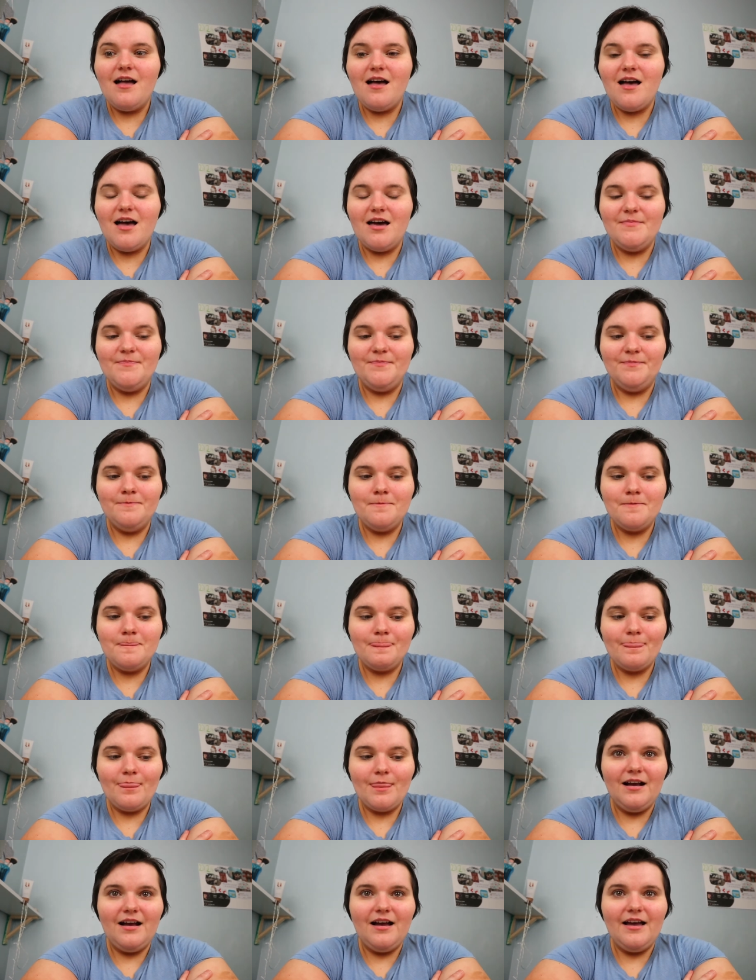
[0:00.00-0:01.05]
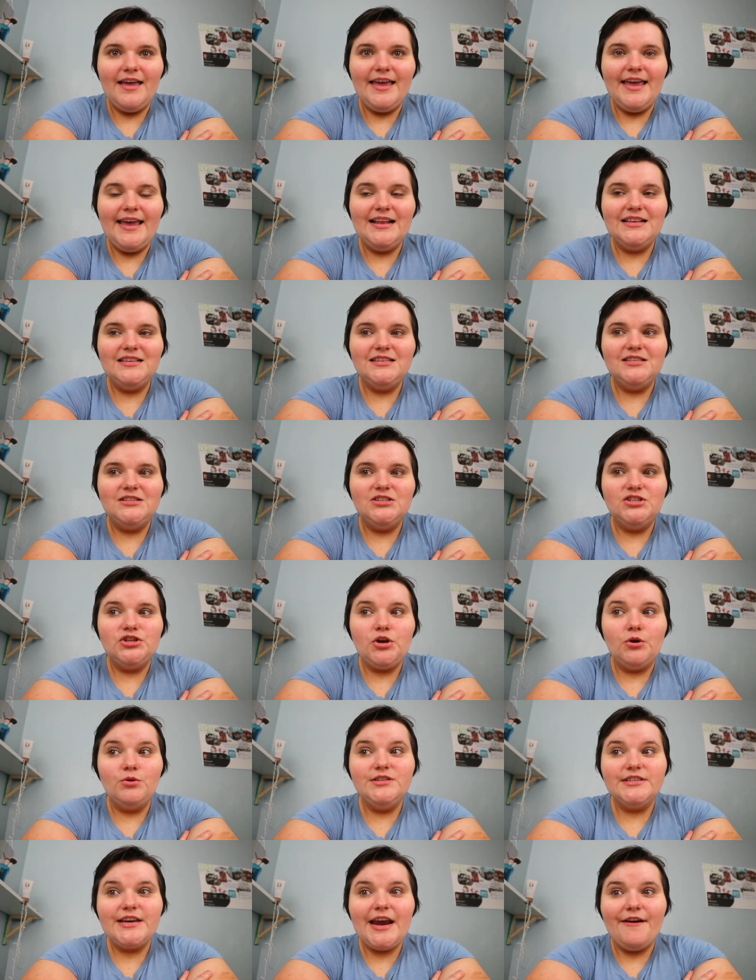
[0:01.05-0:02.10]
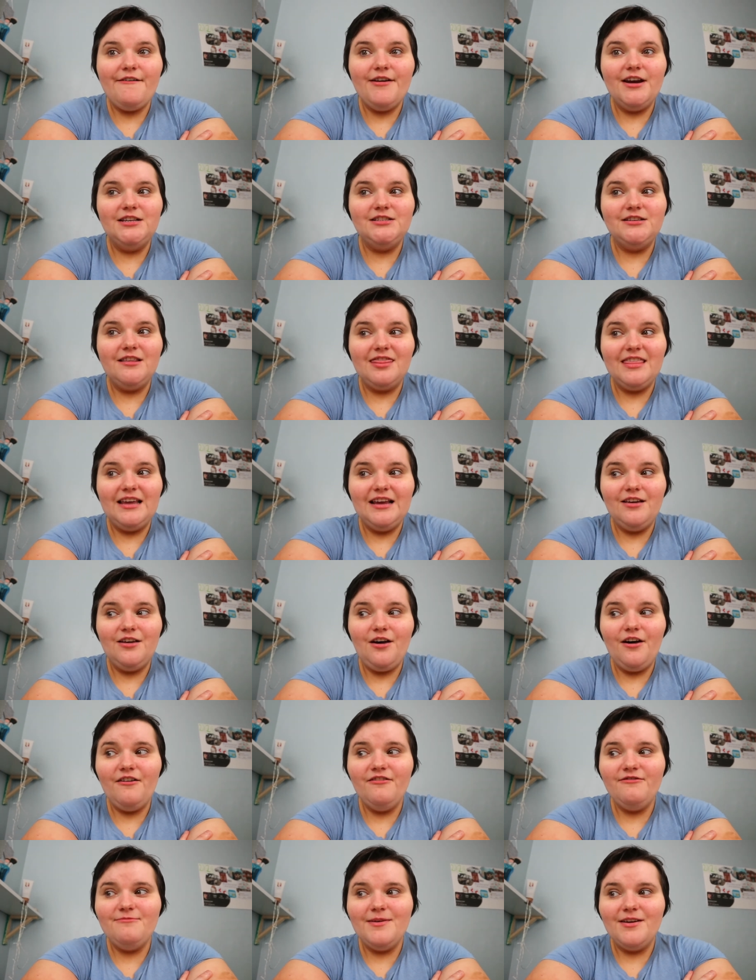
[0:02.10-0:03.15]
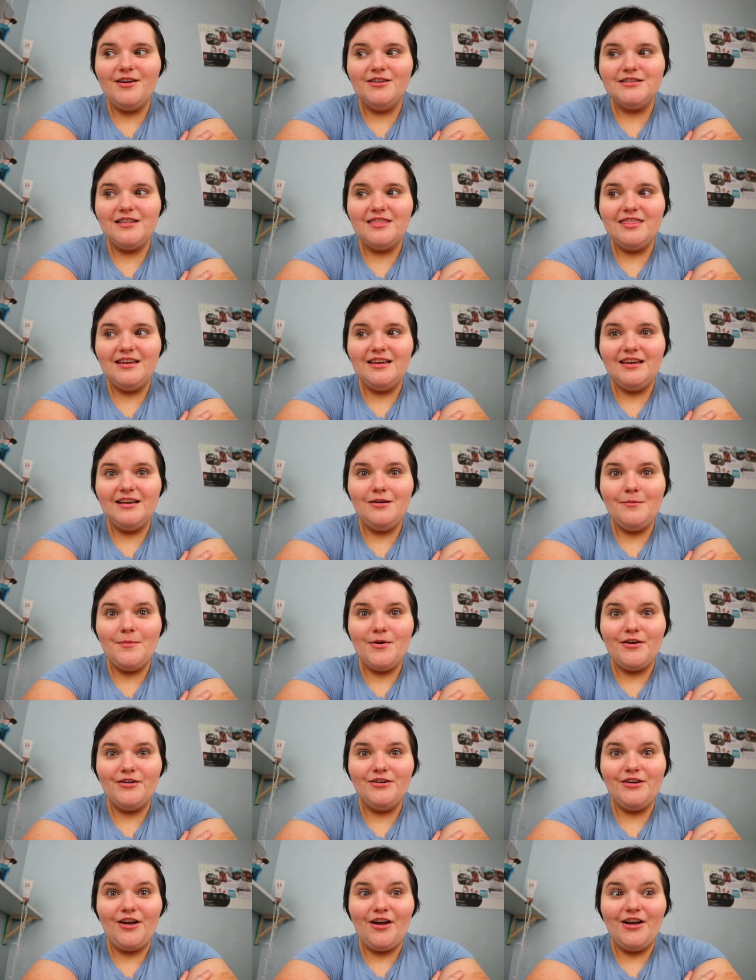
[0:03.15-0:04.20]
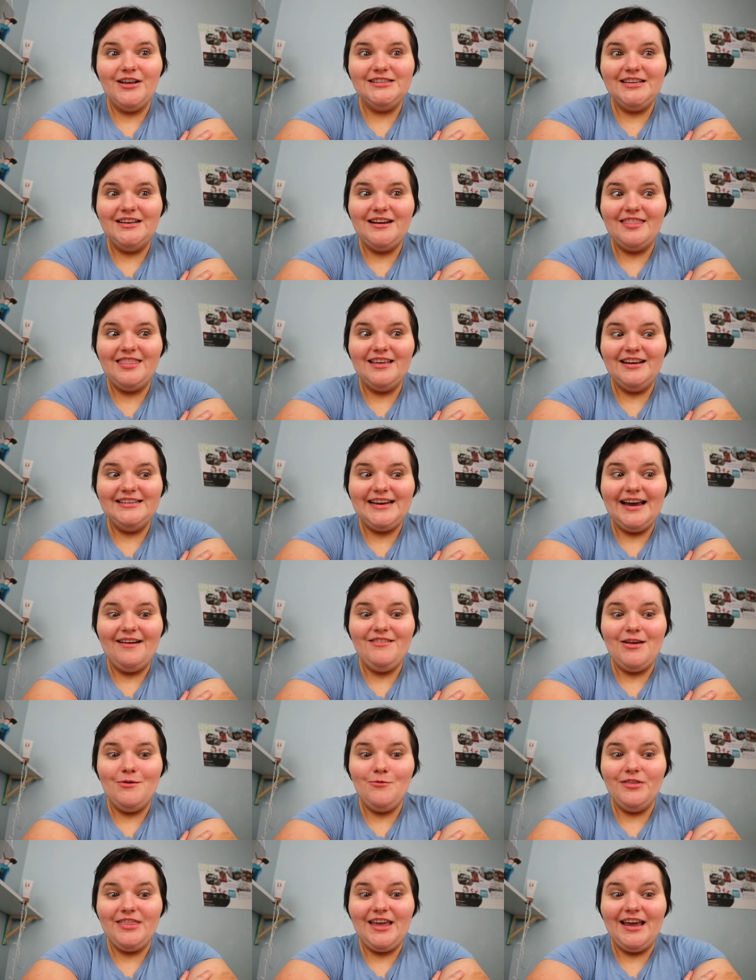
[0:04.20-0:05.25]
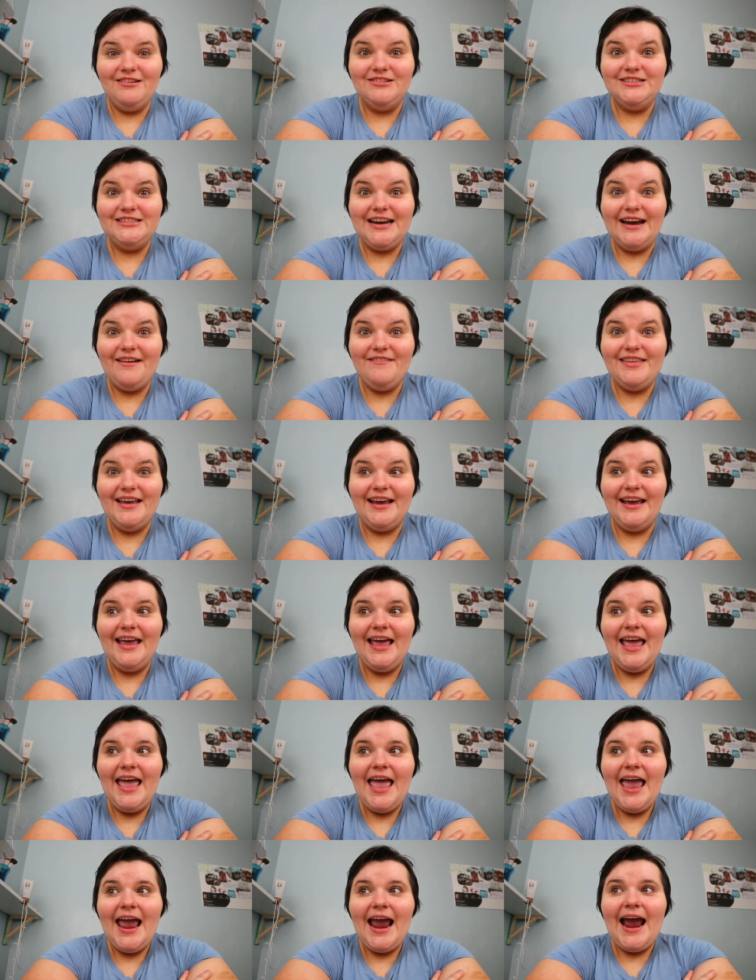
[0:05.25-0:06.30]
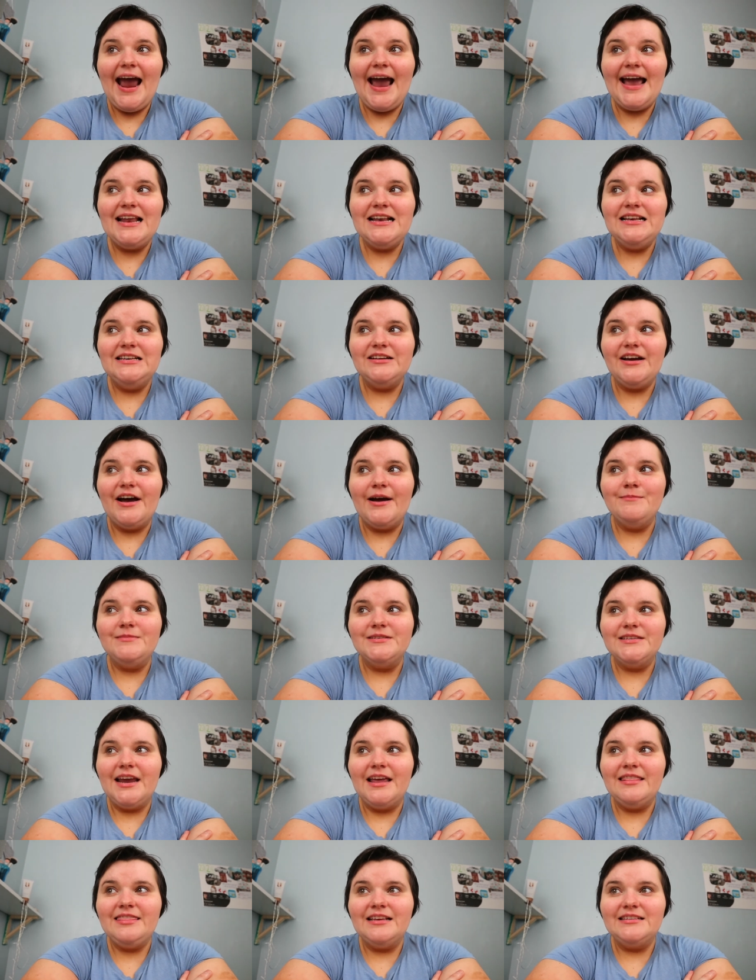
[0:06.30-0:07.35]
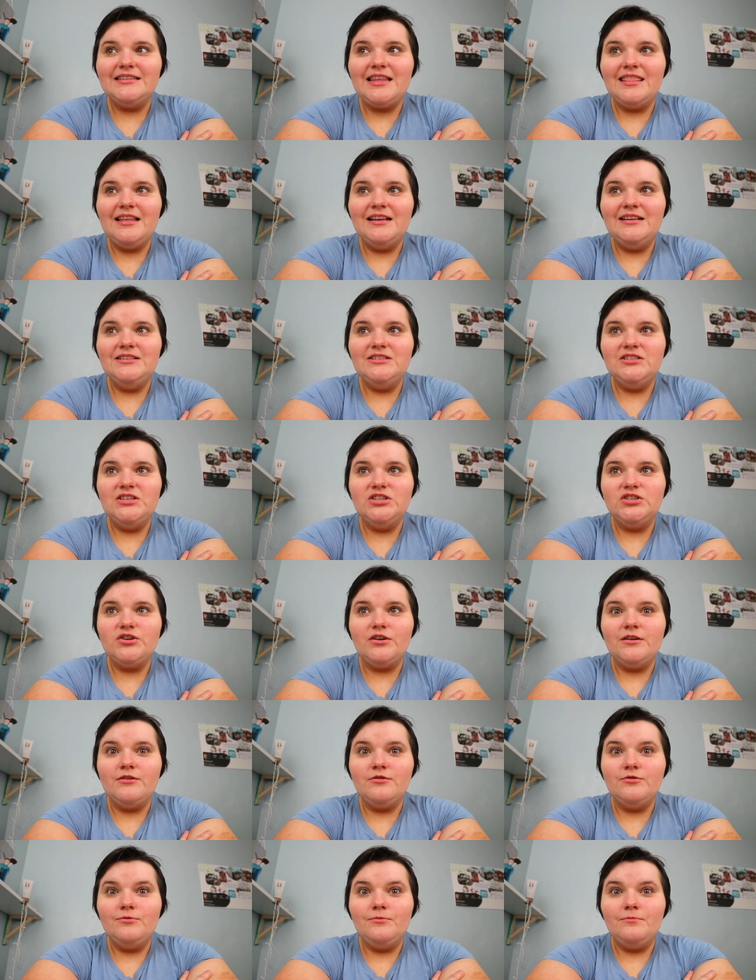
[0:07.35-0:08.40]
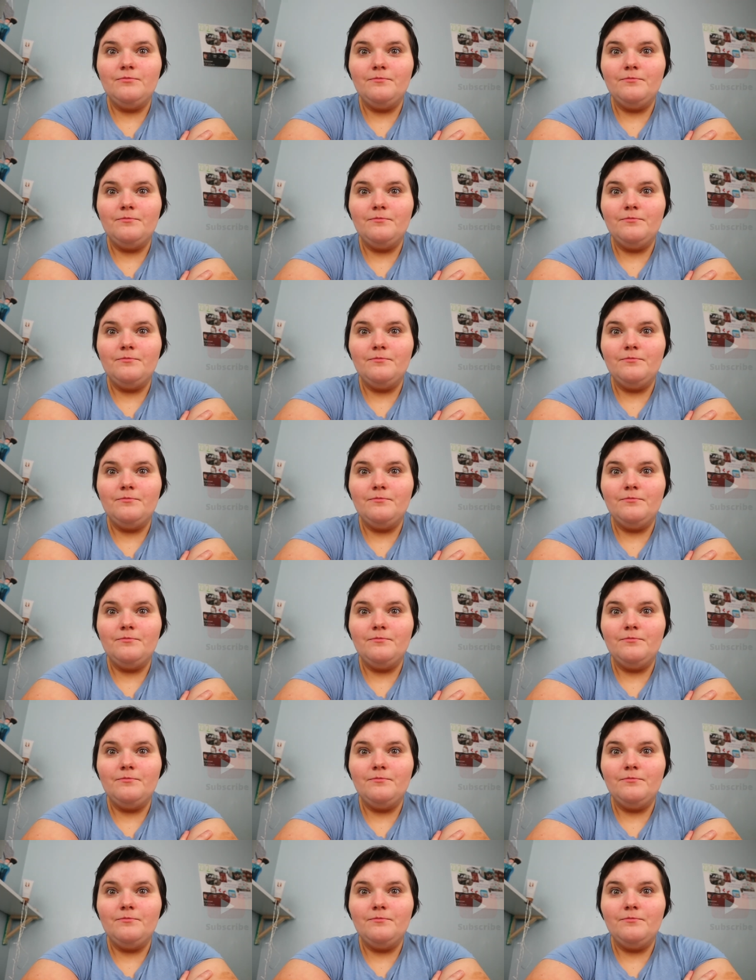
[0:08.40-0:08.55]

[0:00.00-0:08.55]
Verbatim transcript: Um, it's so scary to think of, because I'm thinking, oh my God, I can't see nothing down there. What the hell's down there? And I'm scared that something's just gonna